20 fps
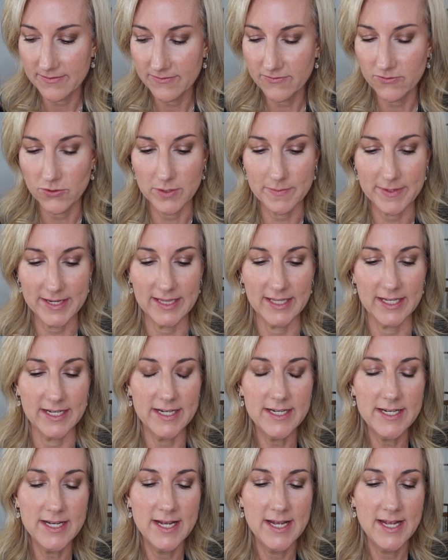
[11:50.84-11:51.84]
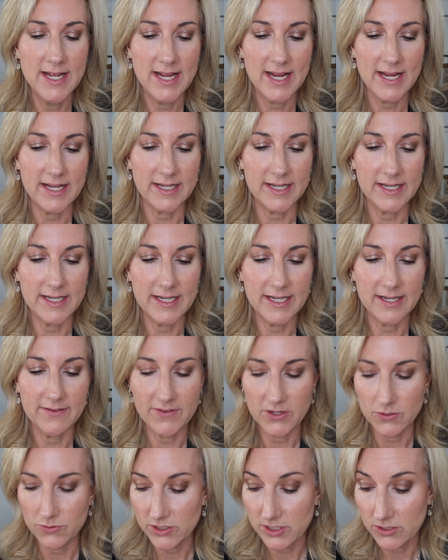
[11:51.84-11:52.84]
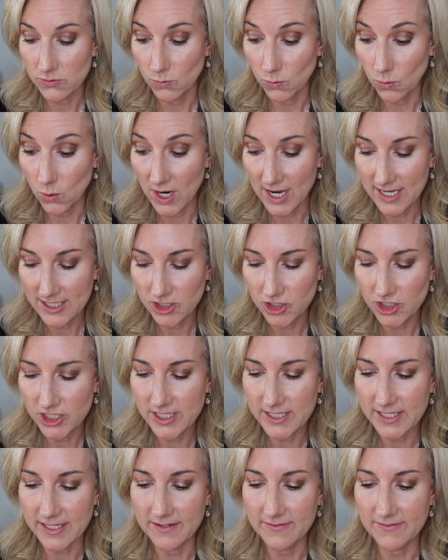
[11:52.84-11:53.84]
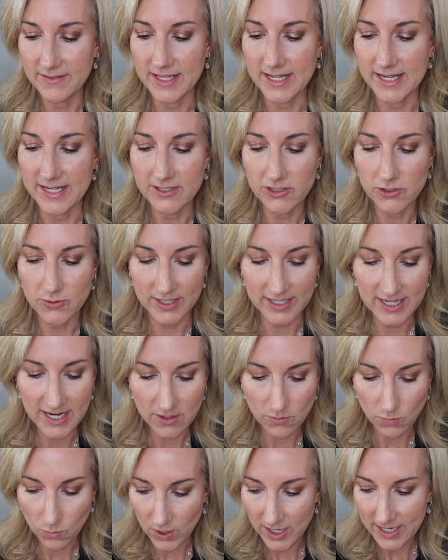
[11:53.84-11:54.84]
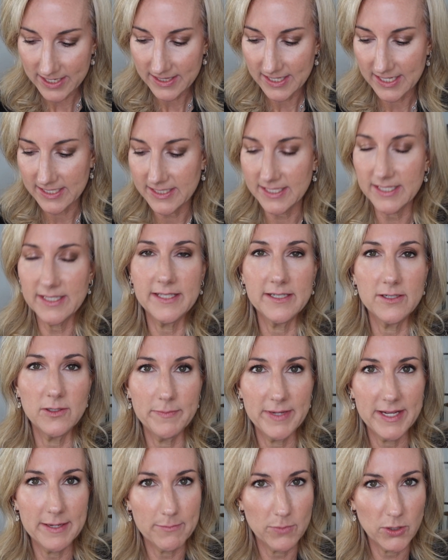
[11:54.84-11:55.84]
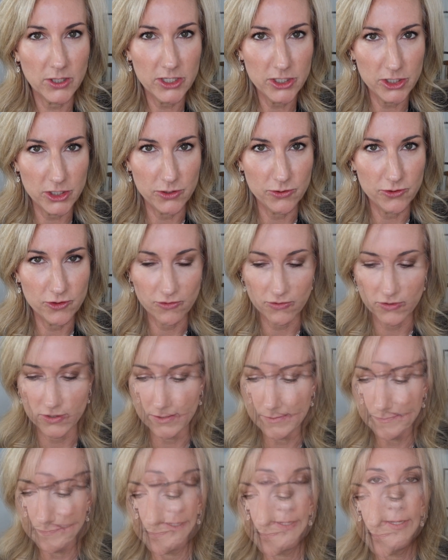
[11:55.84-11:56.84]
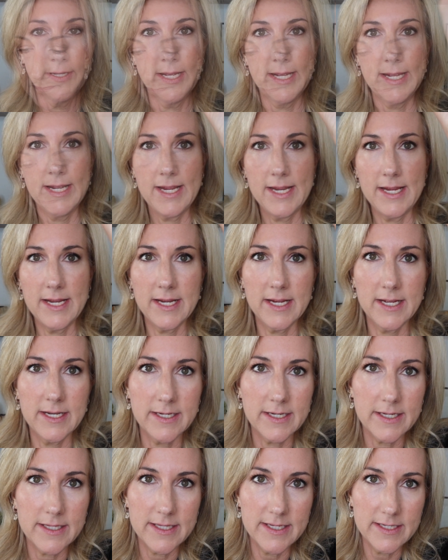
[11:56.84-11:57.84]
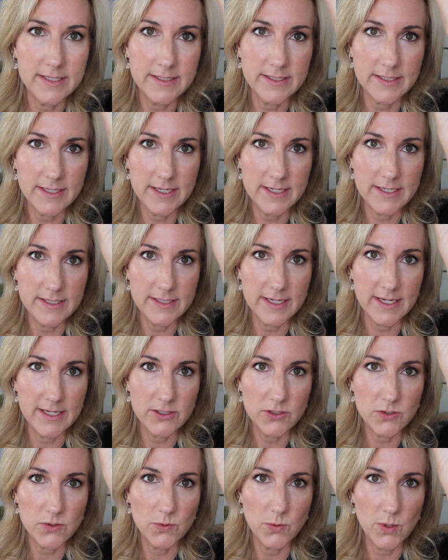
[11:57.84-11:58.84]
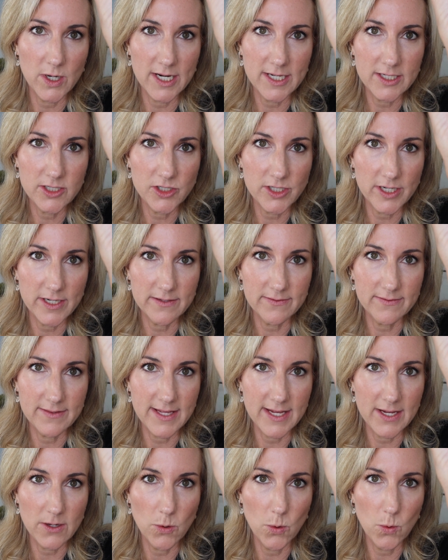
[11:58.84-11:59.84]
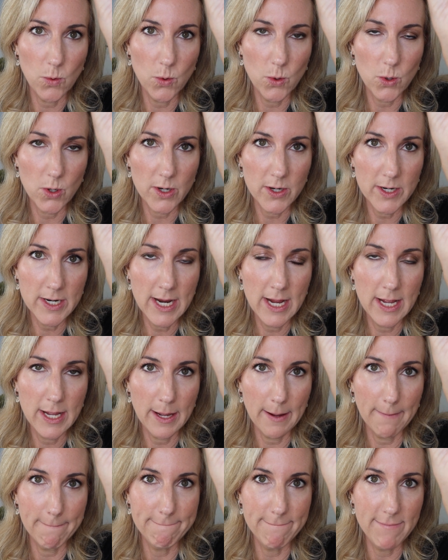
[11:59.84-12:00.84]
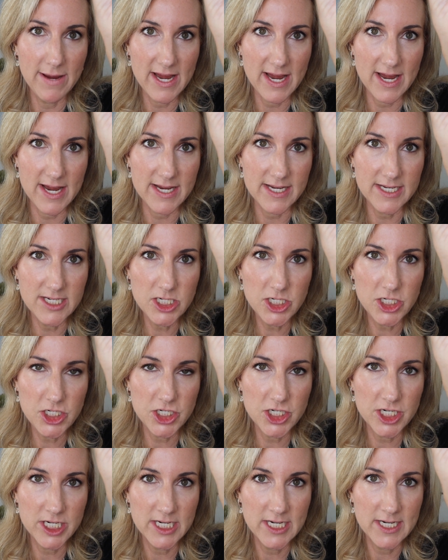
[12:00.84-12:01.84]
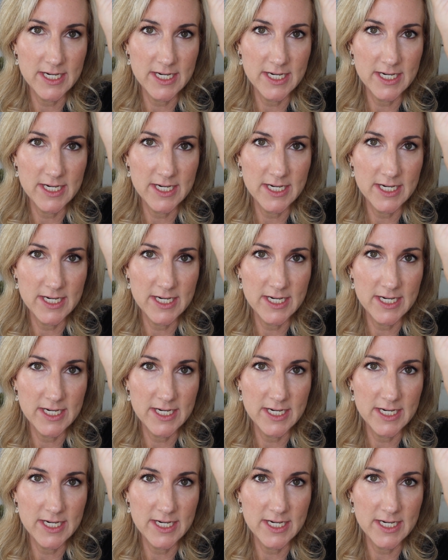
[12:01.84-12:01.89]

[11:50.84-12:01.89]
formula. I'm going to give you swatches of these. So I got one that's a little bit more neutral. And this is a swatch of the Or Beige.